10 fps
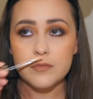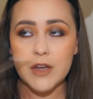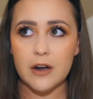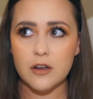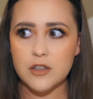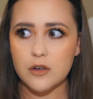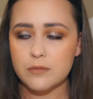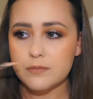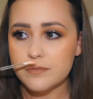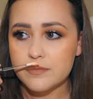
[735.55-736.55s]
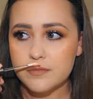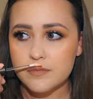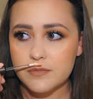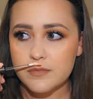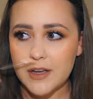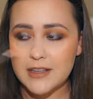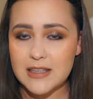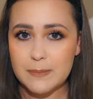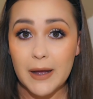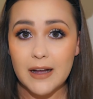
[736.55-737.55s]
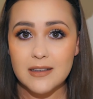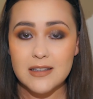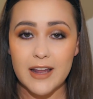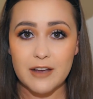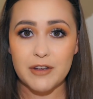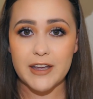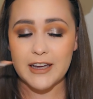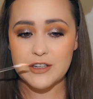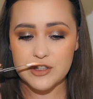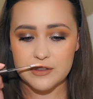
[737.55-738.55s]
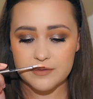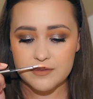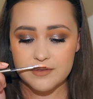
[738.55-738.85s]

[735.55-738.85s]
And also, it smells like vacation.